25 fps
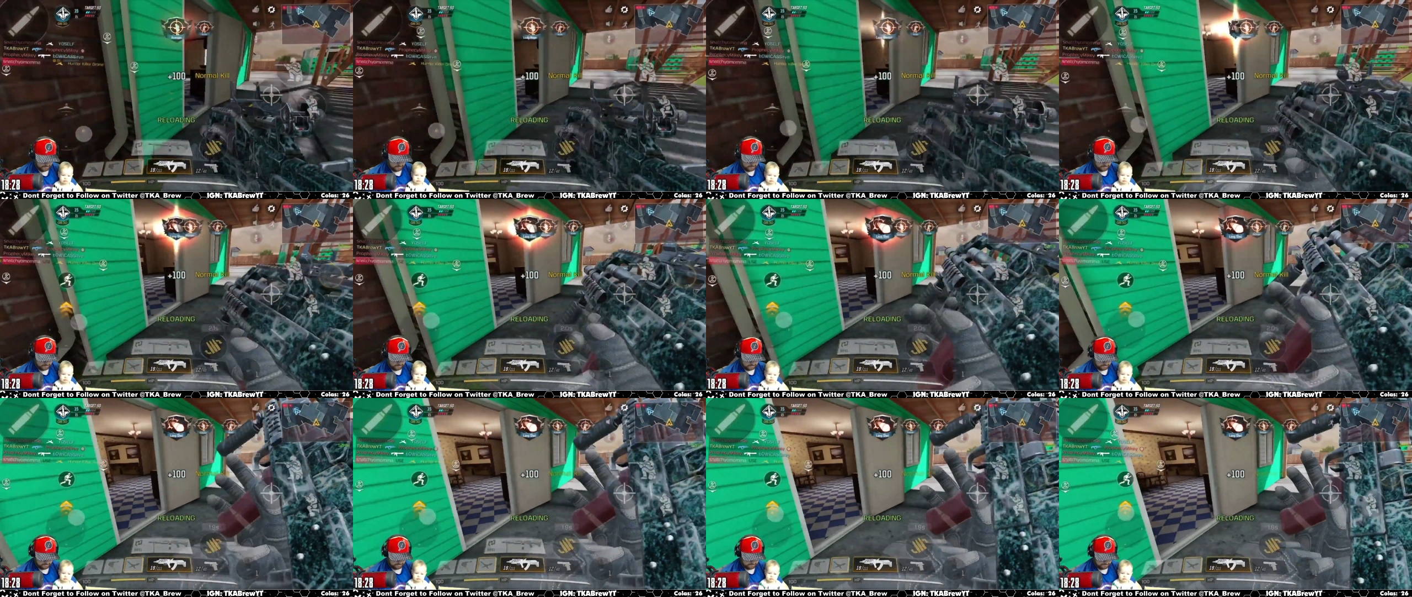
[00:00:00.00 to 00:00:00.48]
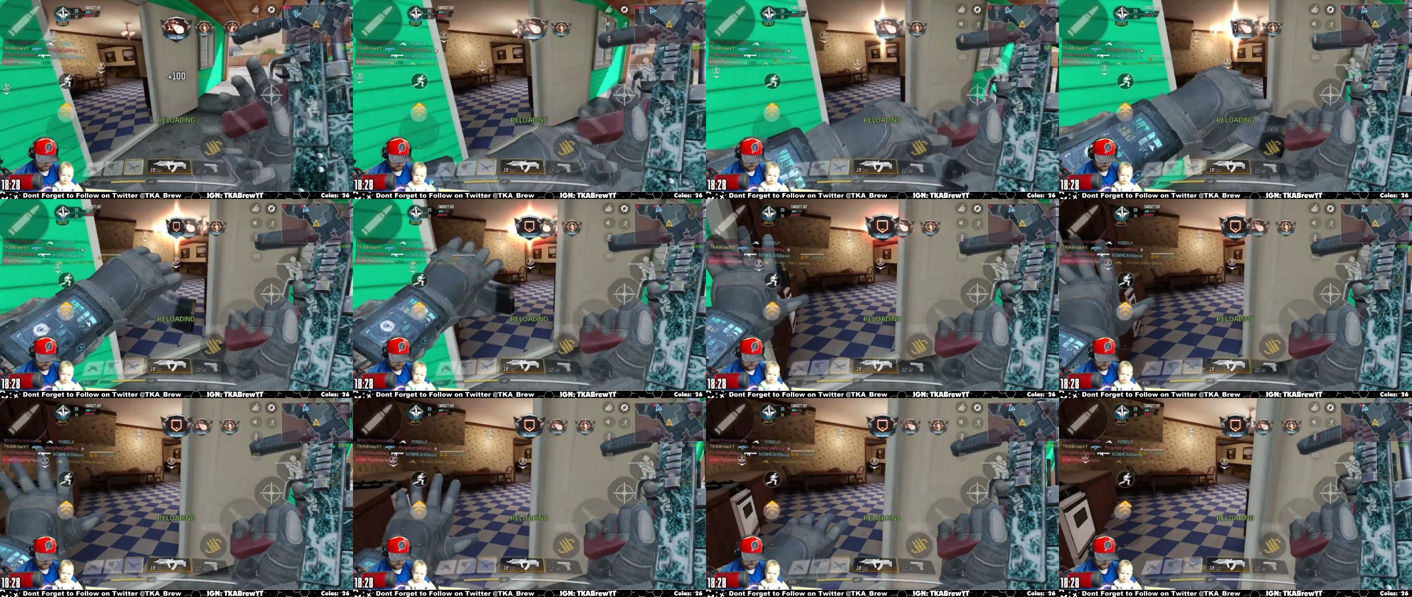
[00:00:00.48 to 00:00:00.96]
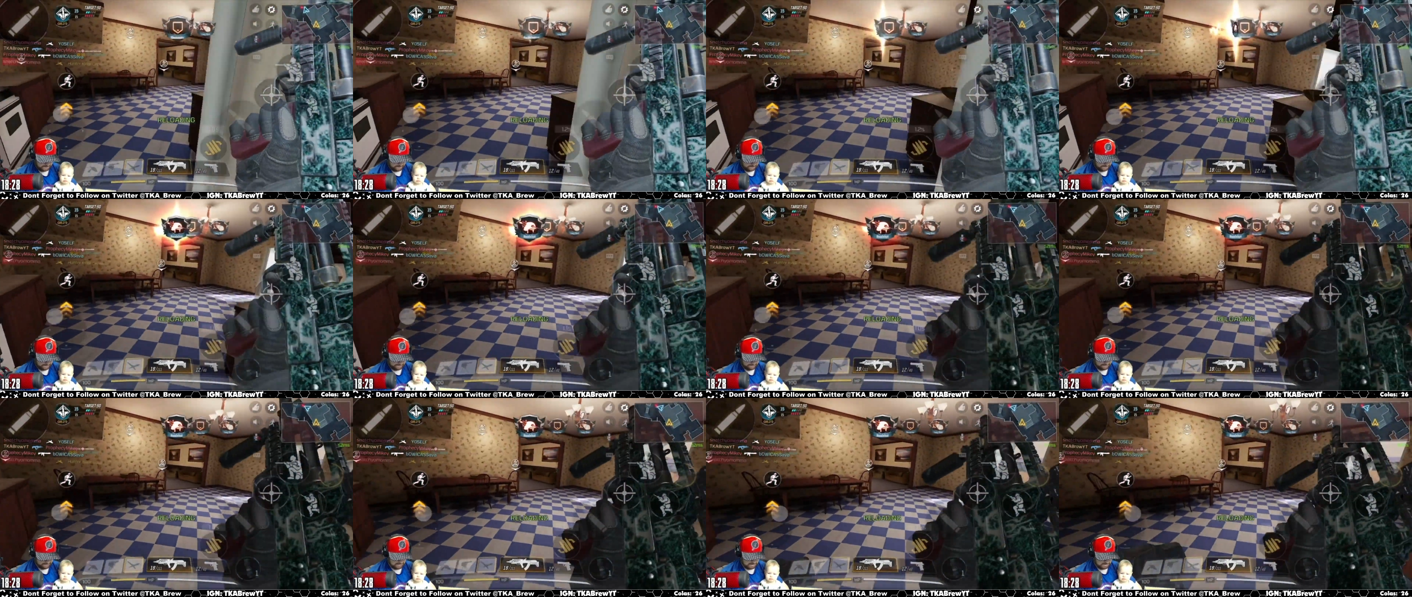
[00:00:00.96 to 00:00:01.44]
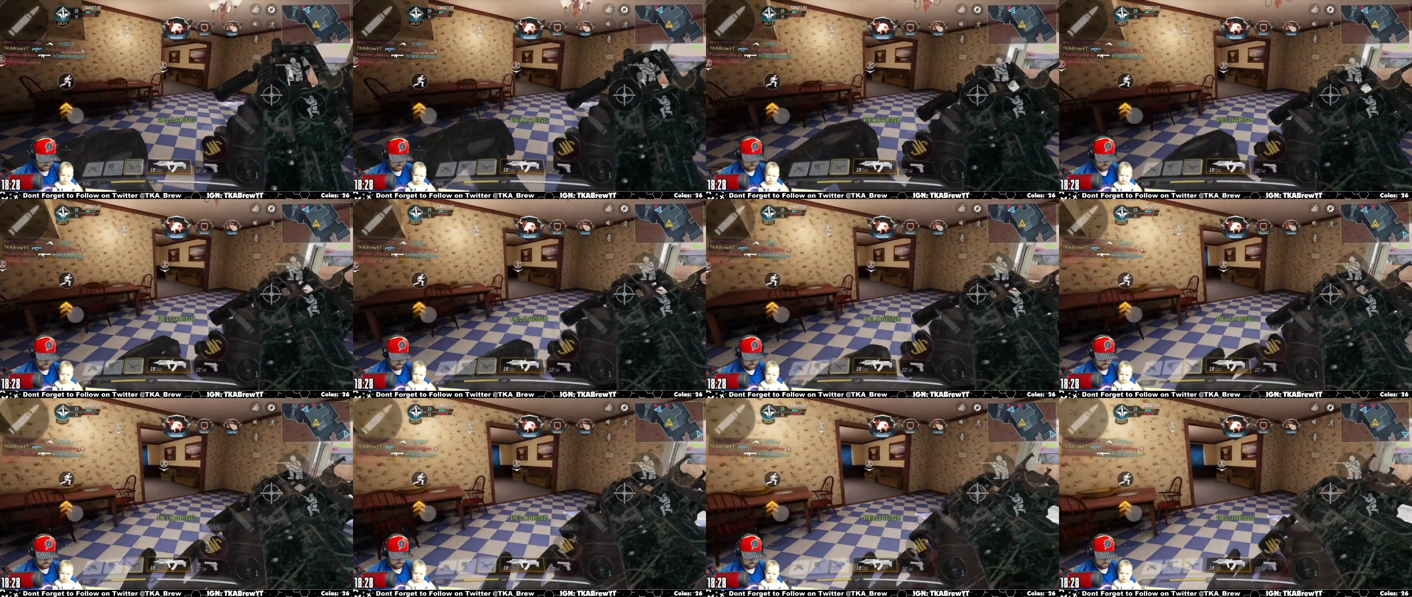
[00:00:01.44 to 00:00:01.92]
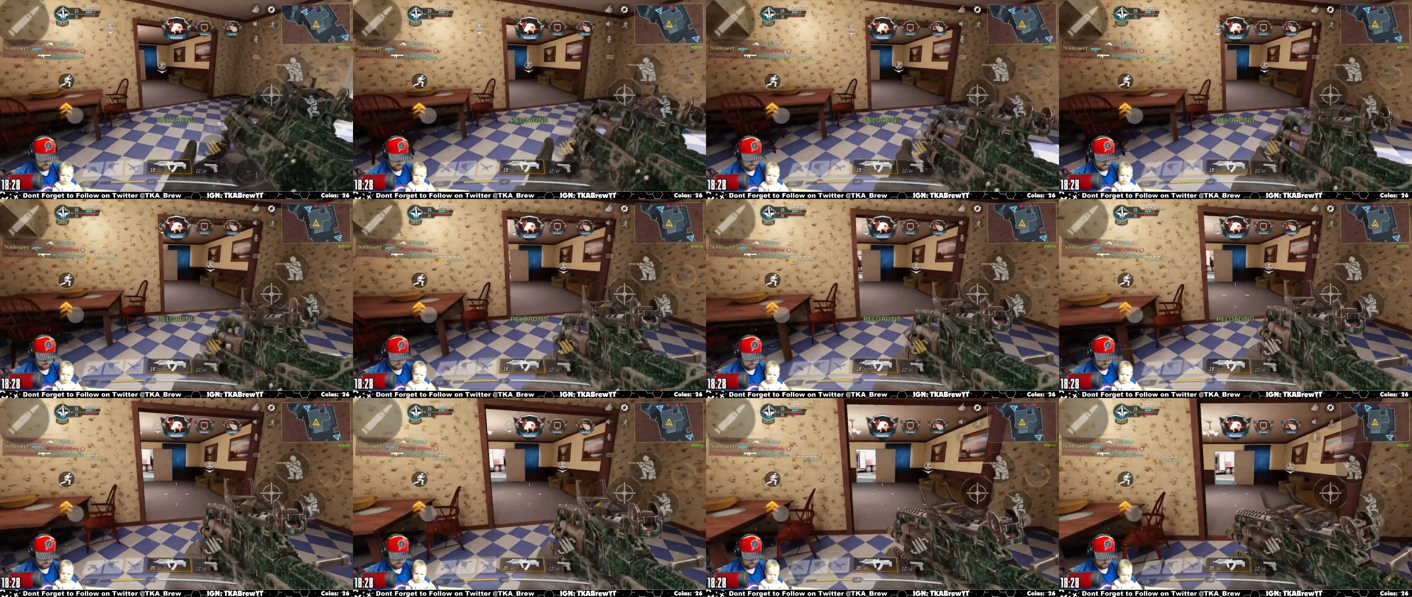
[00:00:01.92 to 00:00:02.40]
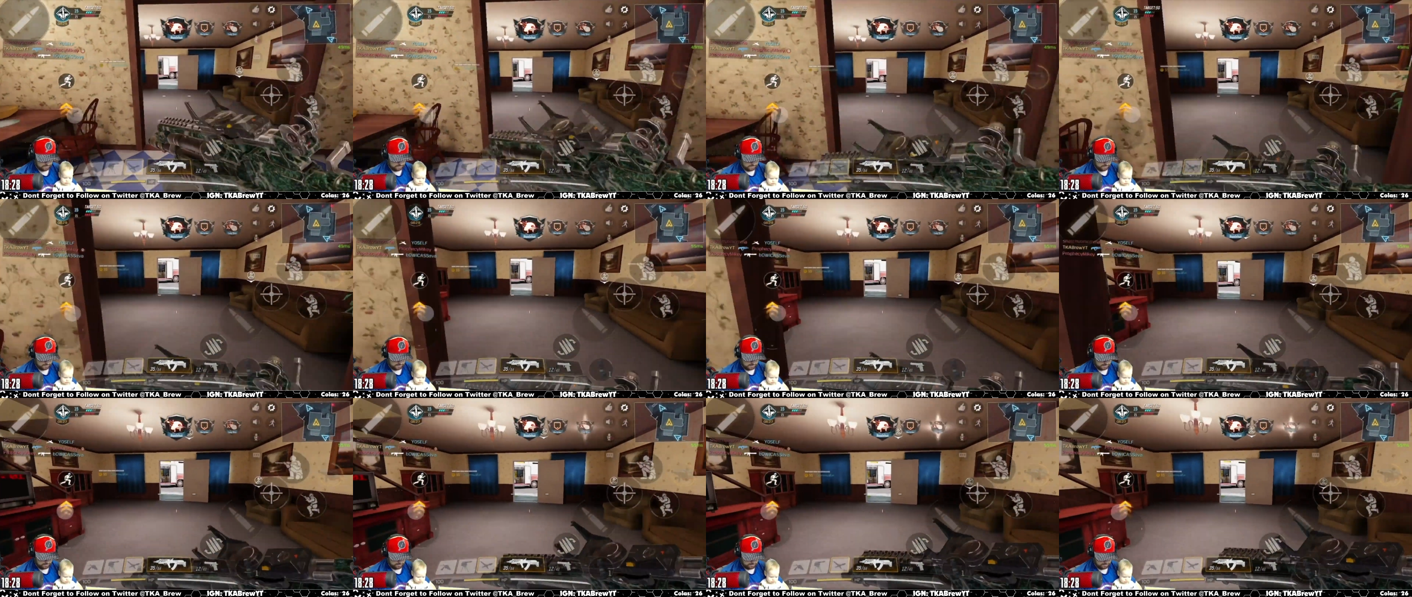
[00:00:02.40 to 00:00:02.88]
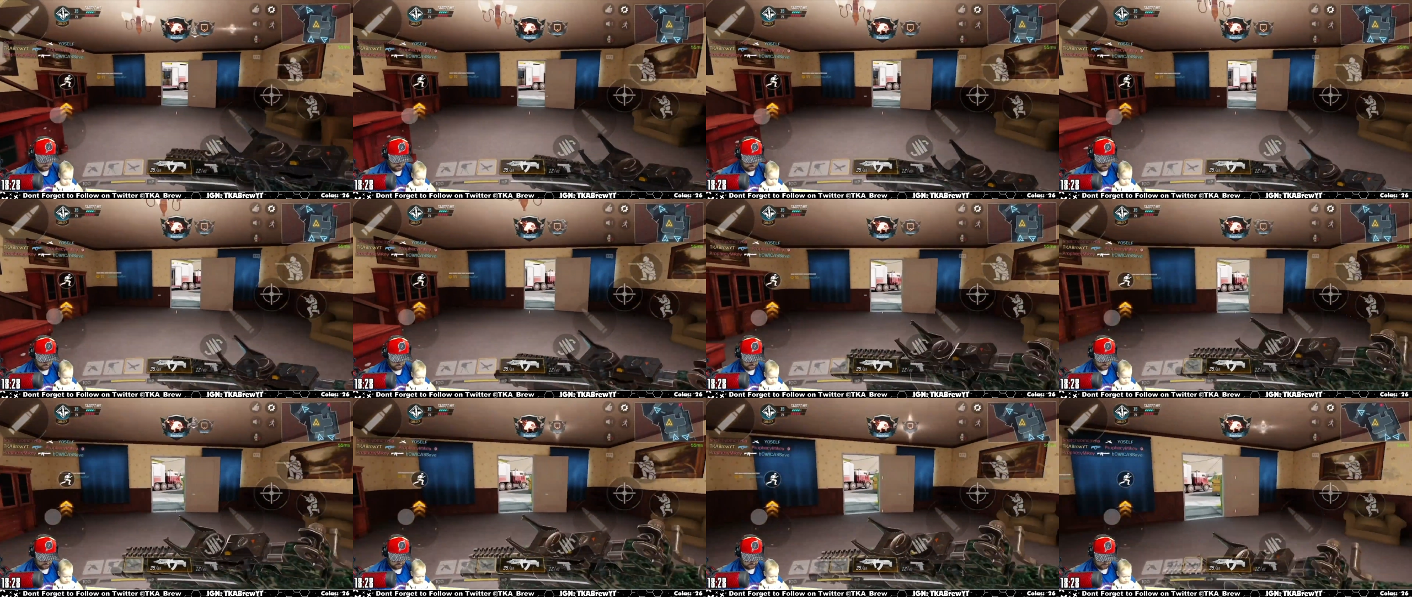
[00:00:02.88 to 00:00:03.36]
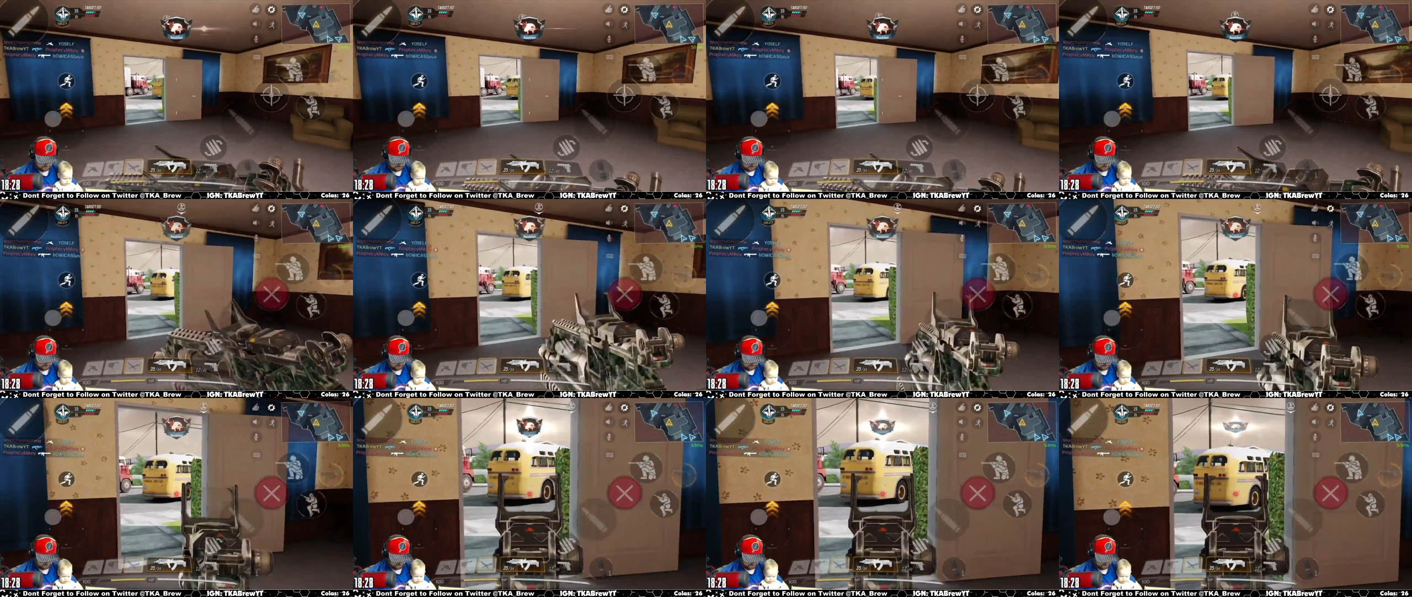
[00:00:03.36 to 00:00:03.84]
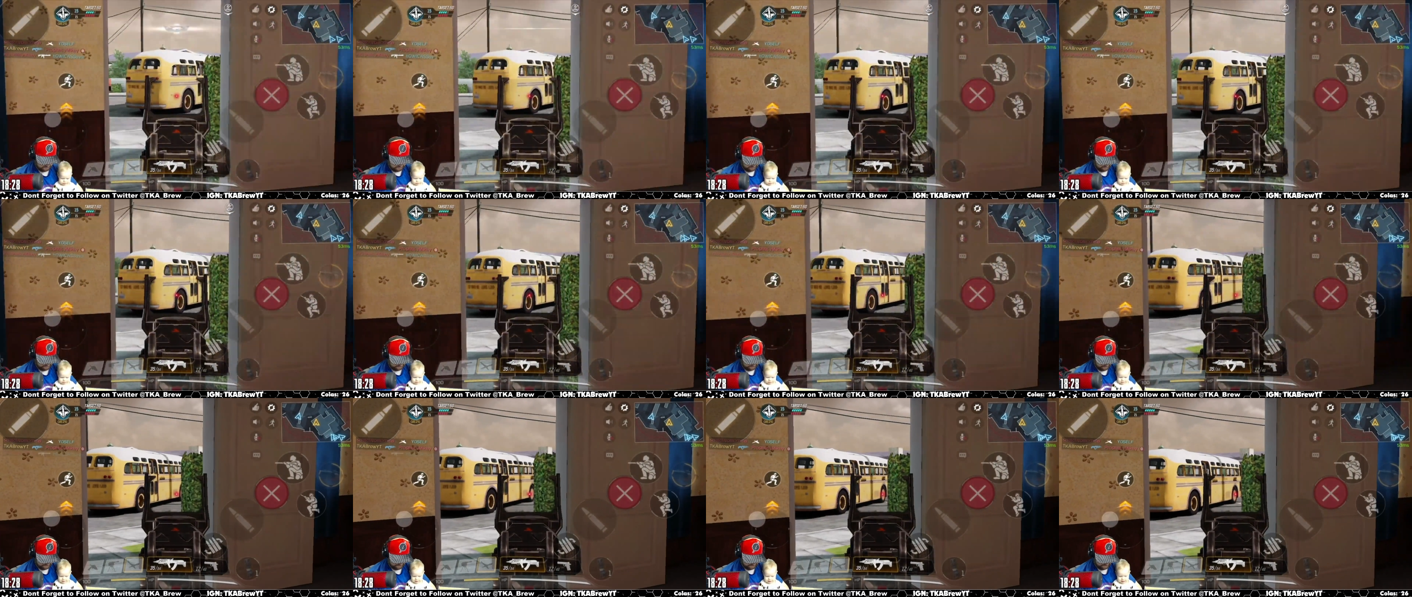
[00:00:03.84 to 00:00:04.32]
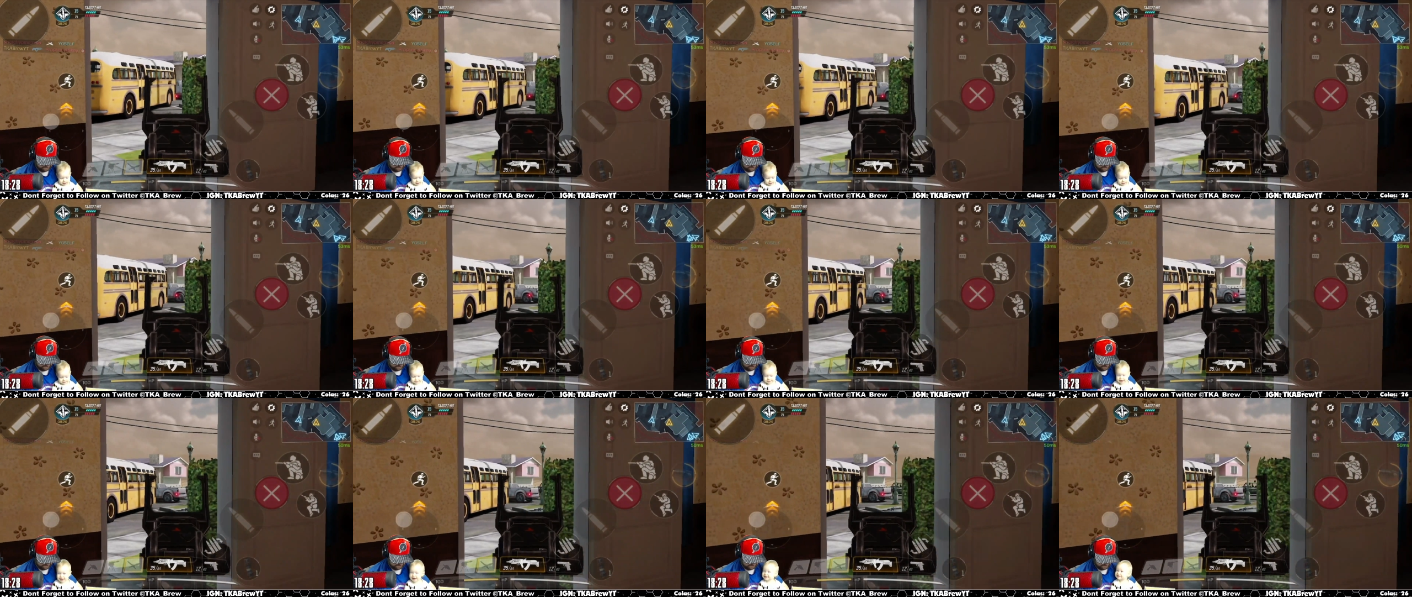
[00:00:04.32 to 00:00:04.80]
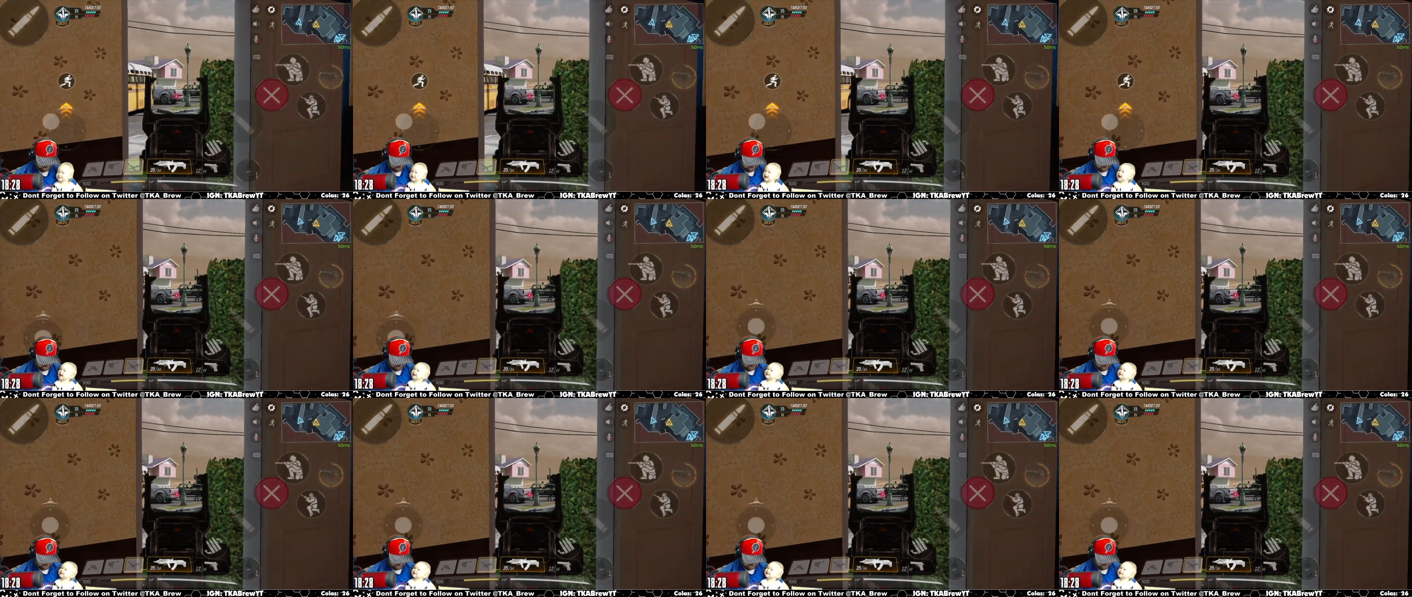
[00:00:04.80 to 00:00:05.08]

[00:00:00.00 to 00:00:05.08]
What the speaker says: (no speaker visible)